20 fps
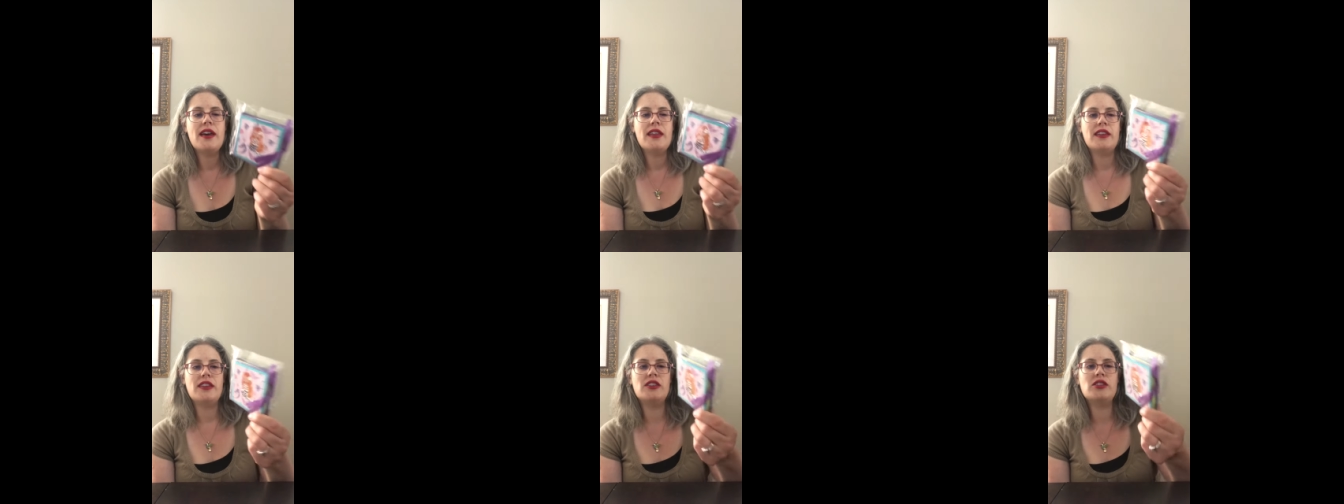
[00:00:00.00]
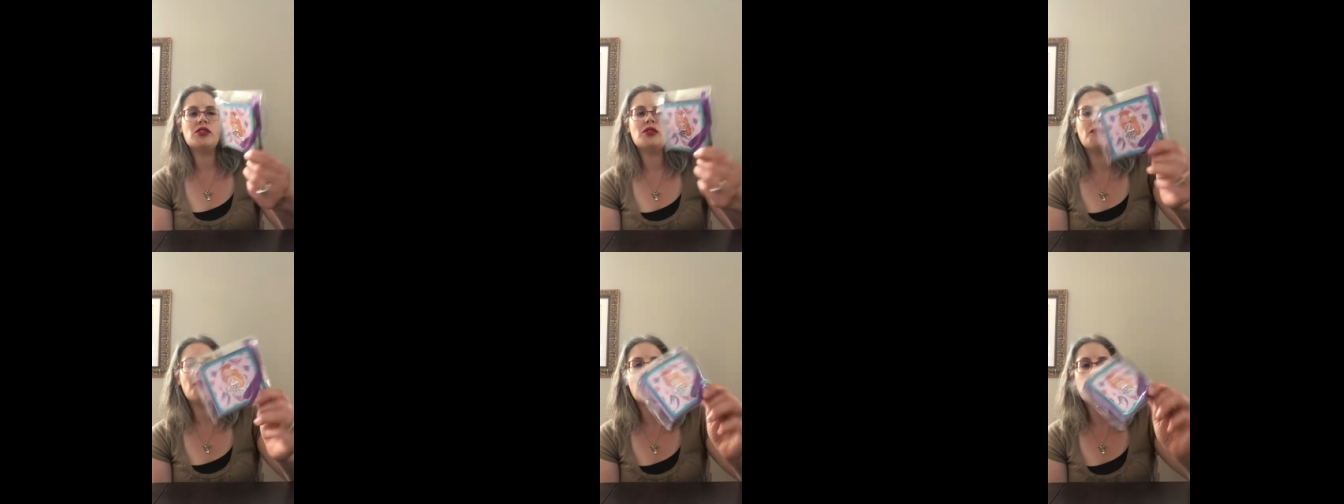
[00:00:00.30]

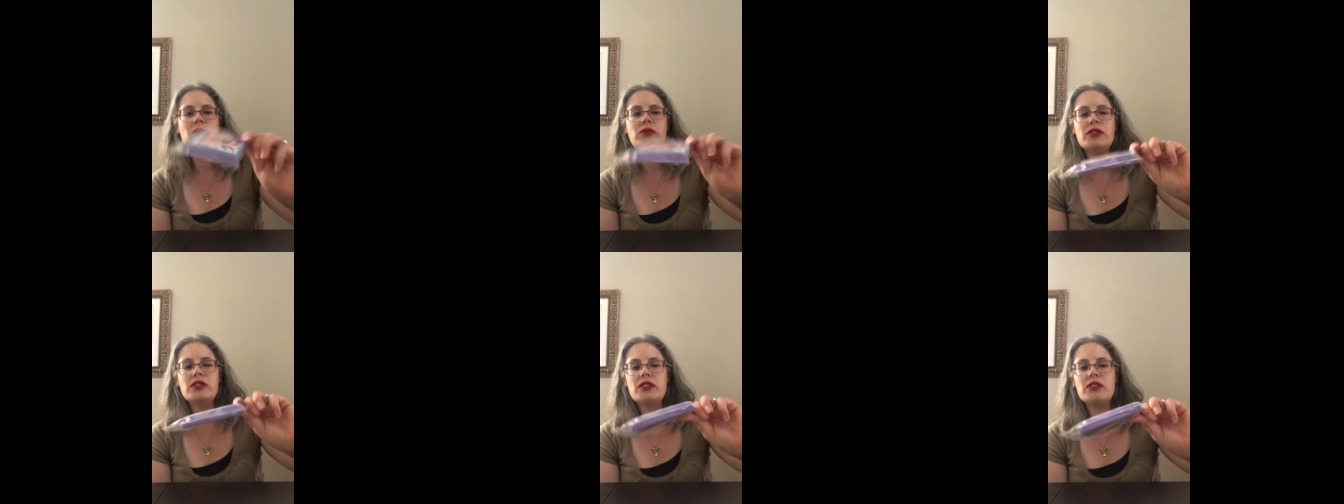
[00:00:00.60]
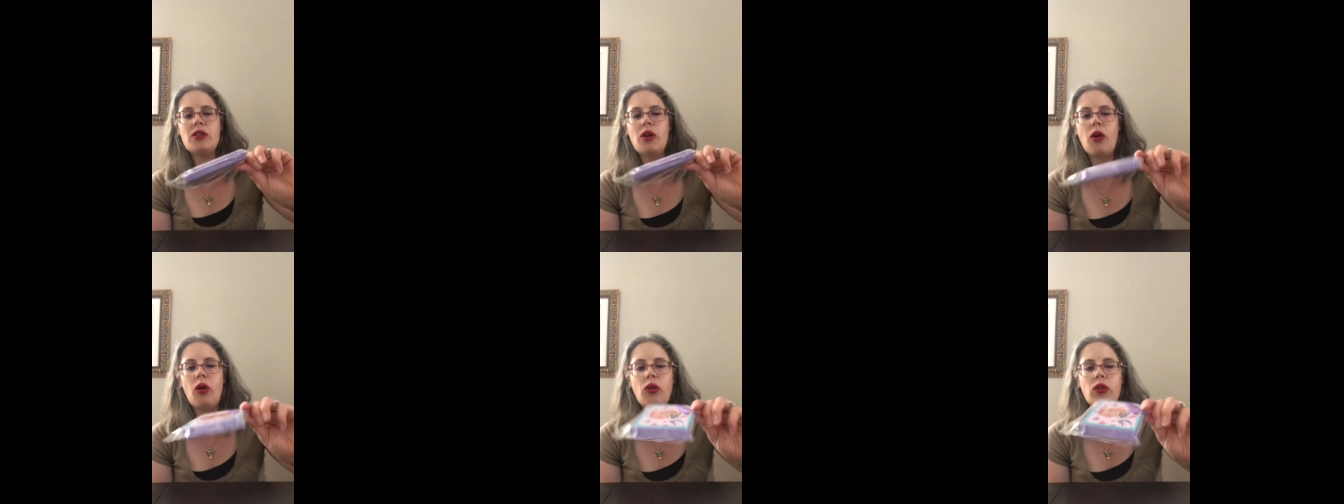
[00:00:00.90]
These are
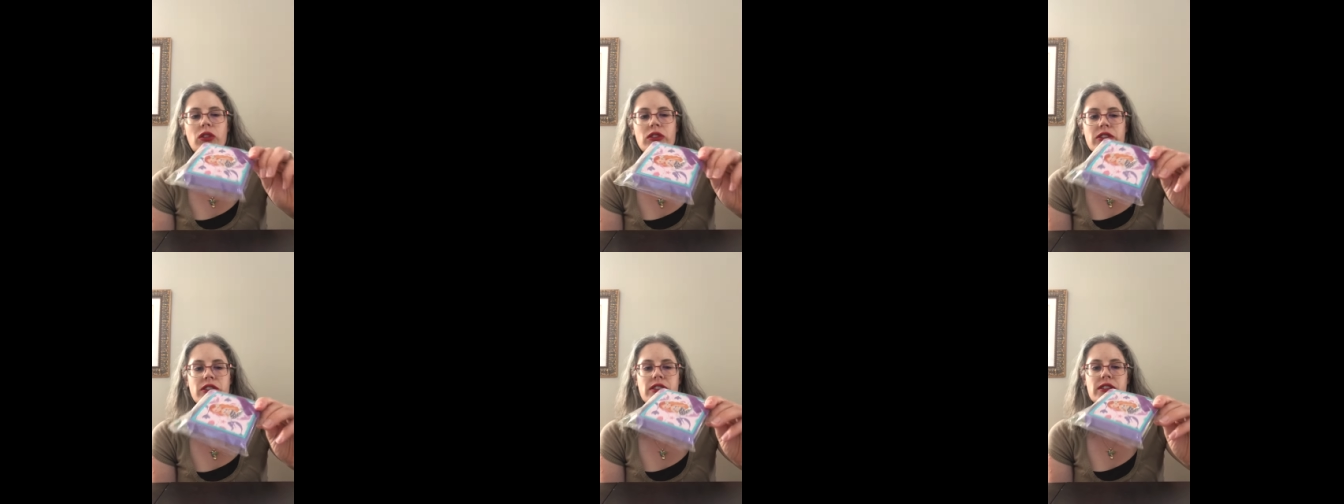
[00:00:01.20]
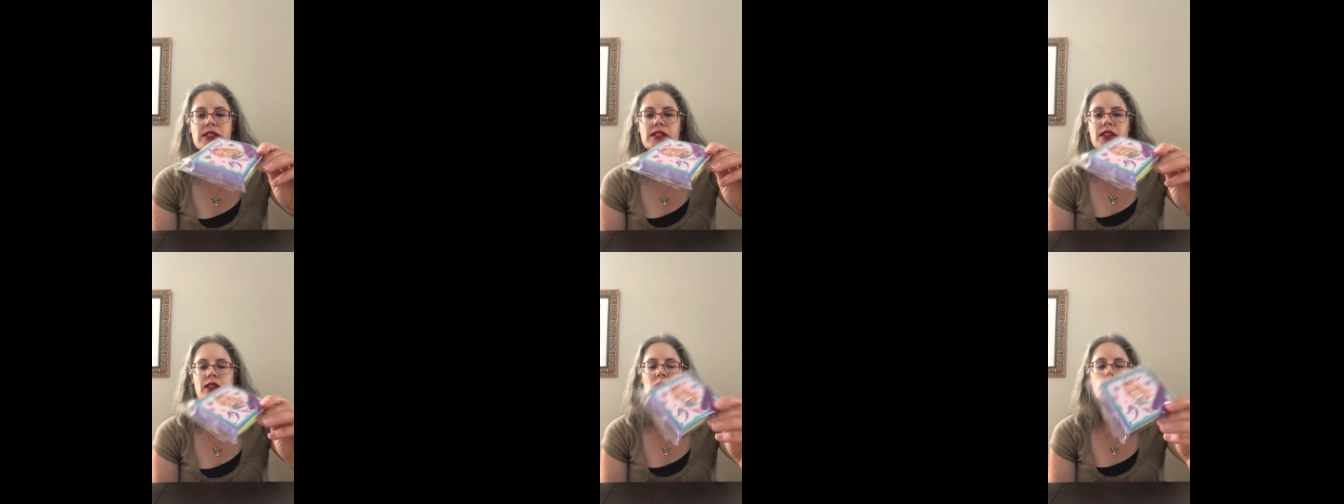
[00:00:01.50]
Post-it
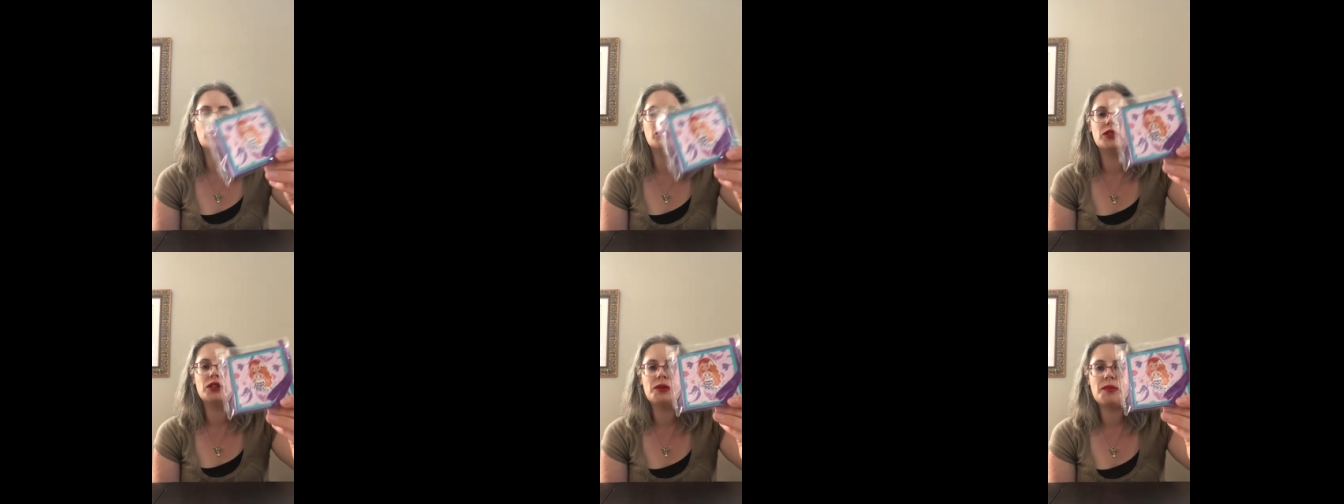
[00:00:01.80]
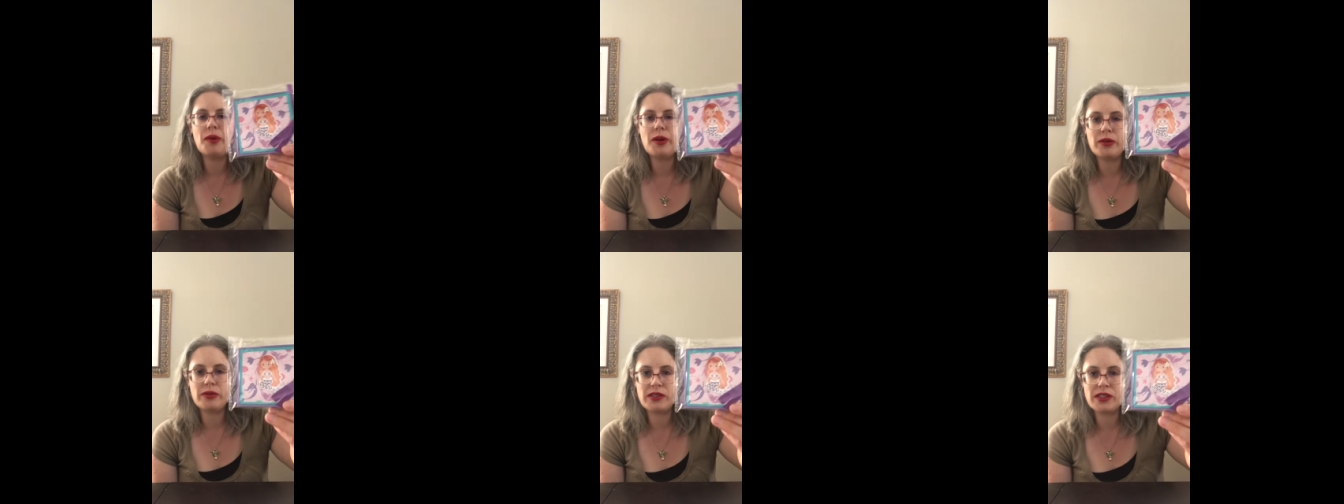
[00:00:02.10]
holders that hold the
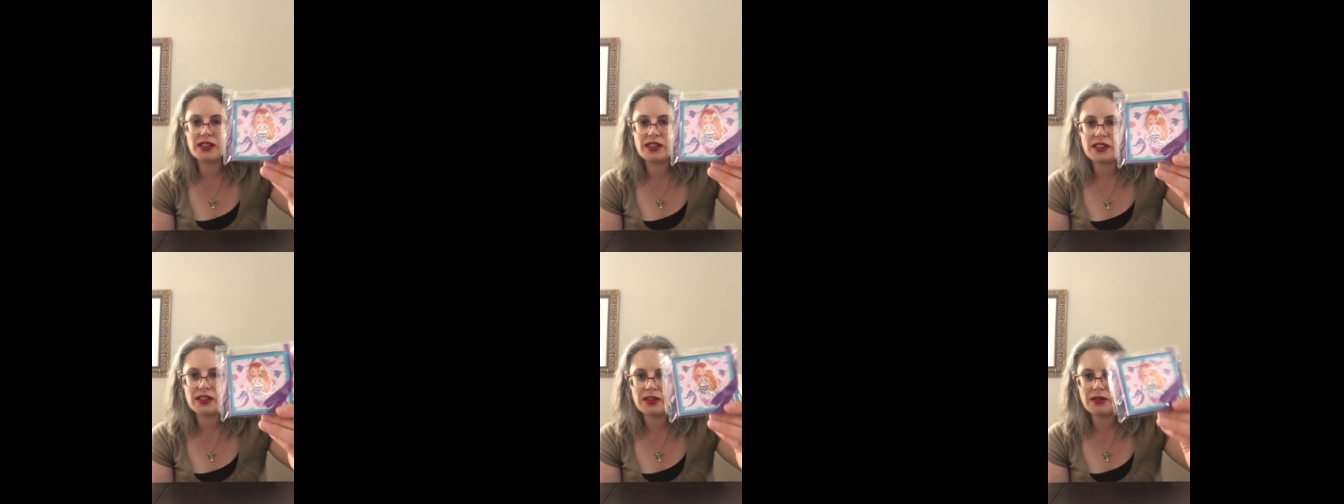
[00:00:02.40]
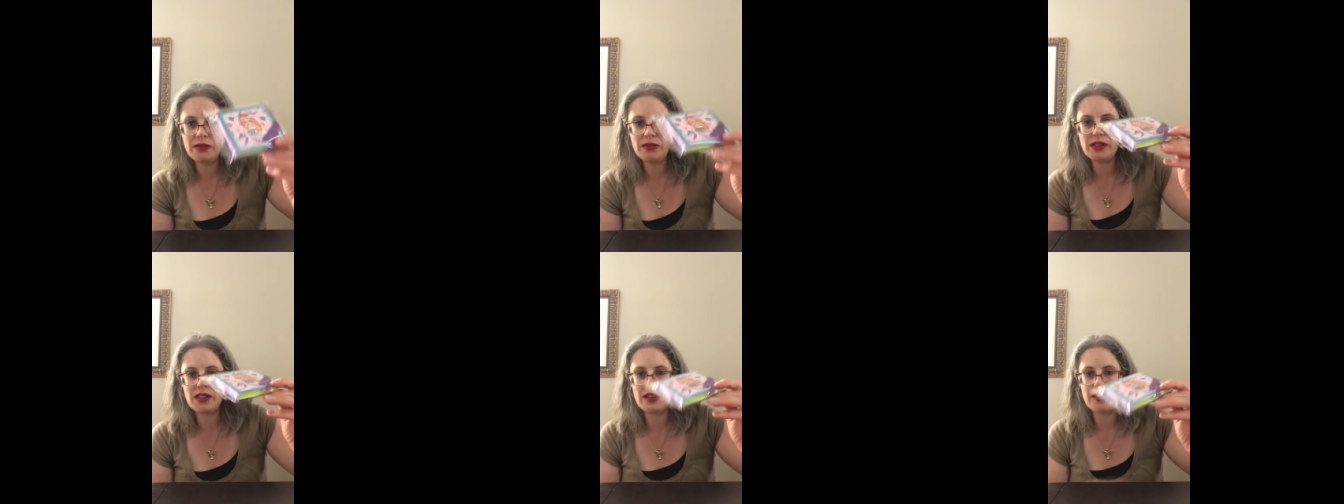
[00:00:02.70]
Post-it
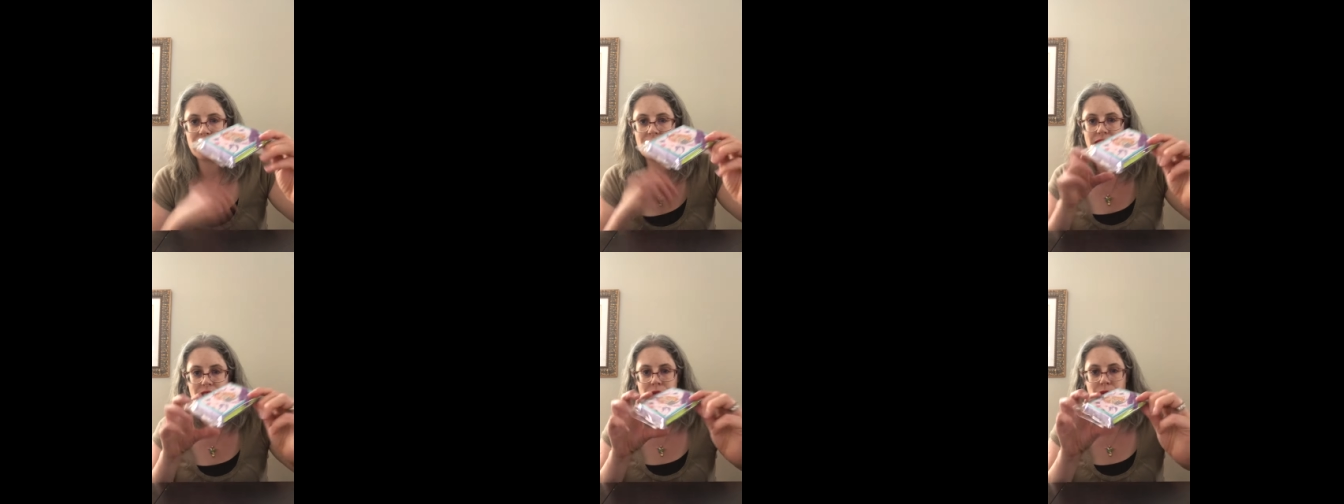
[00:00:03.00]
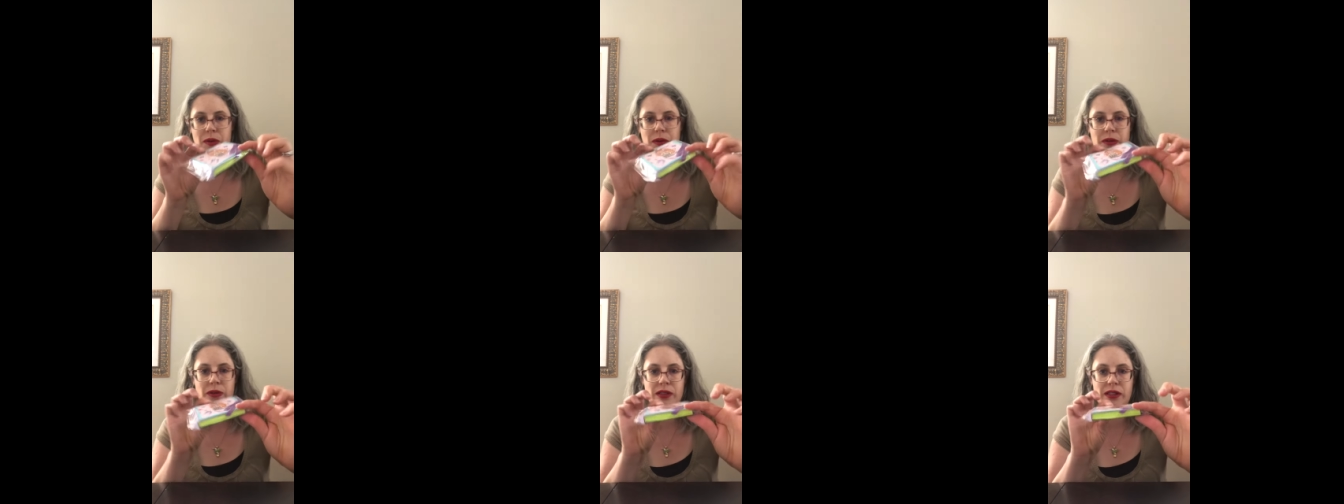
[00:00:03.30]
notes. There is
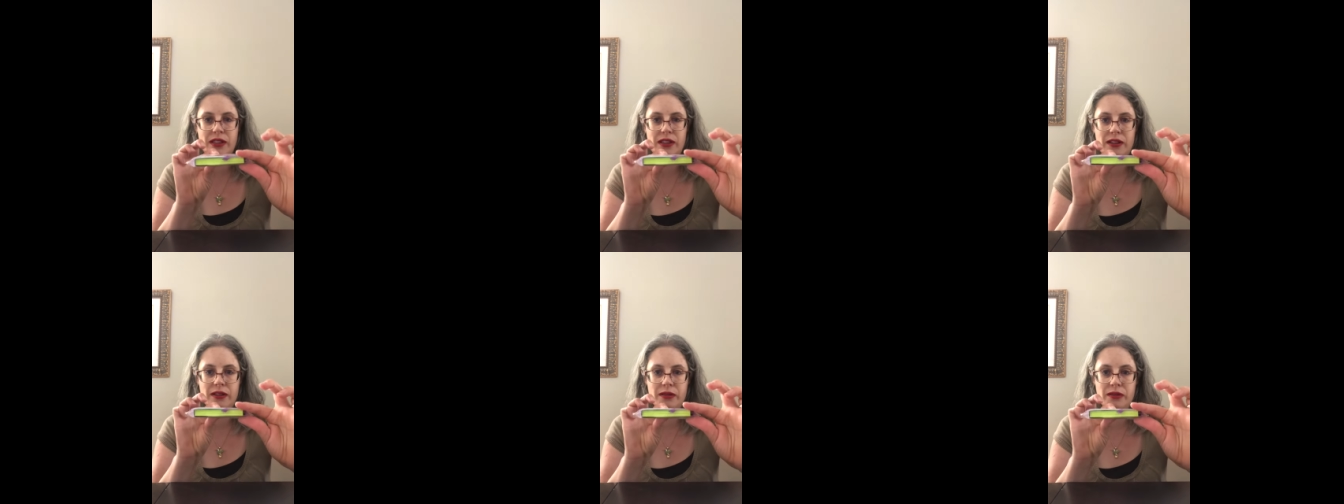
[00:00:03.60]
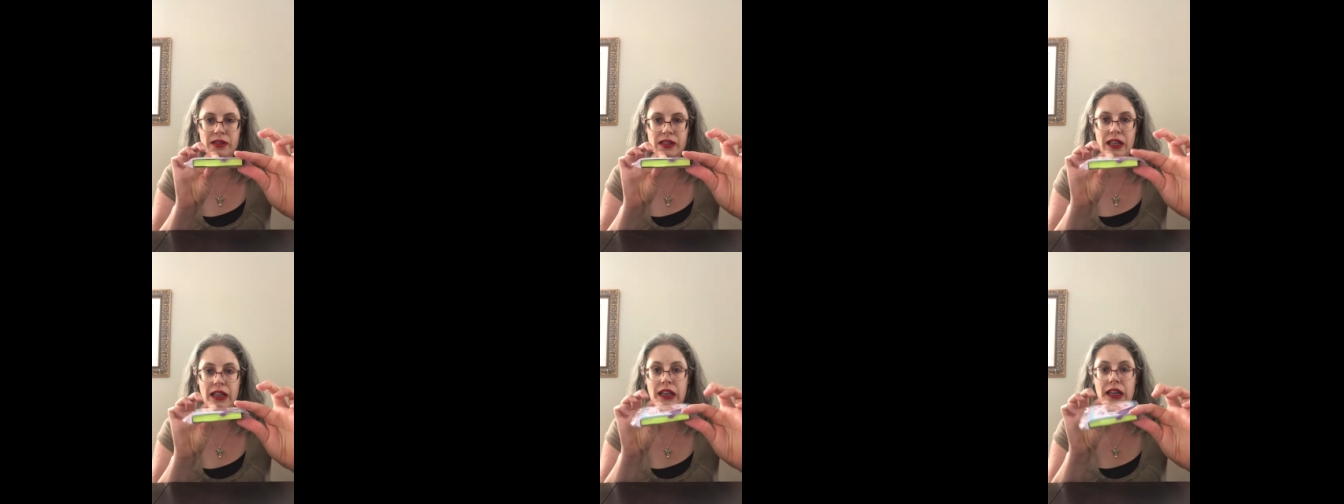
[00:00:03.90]
Post-it
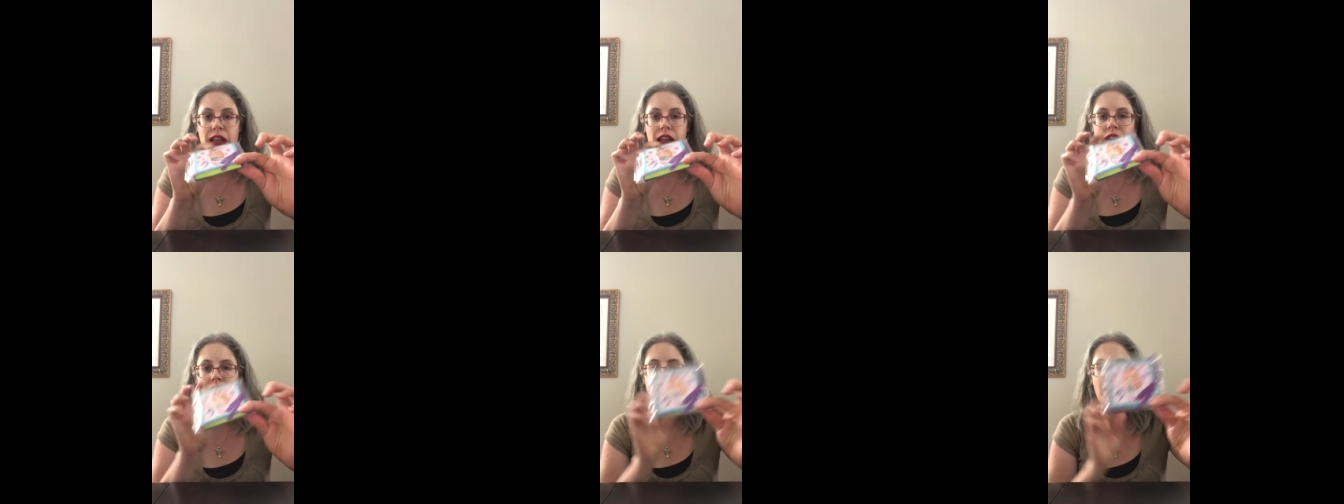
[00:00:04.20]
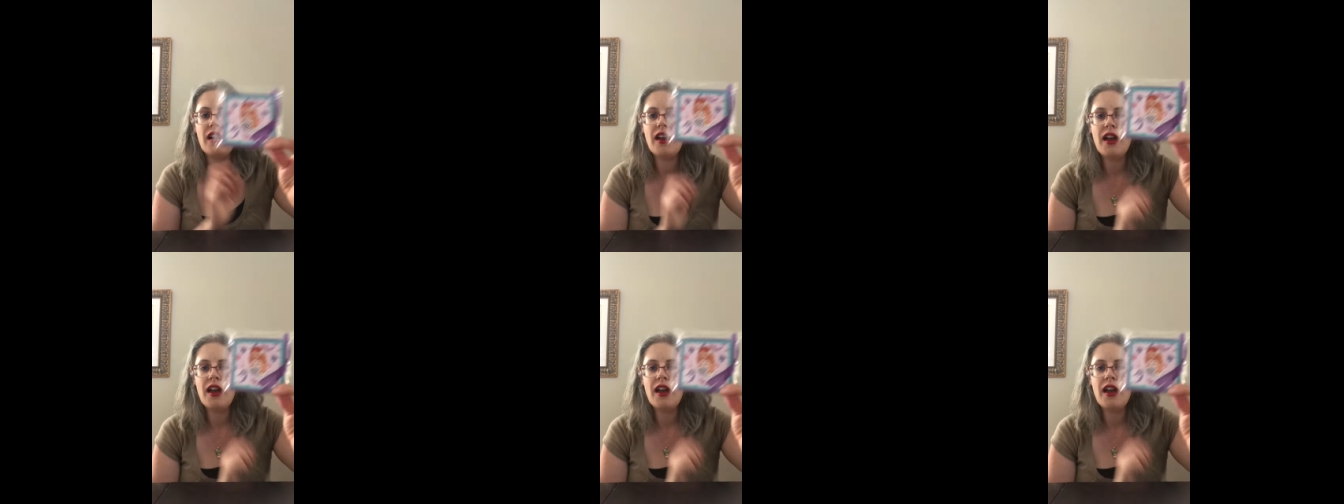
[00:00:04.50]
notes in here.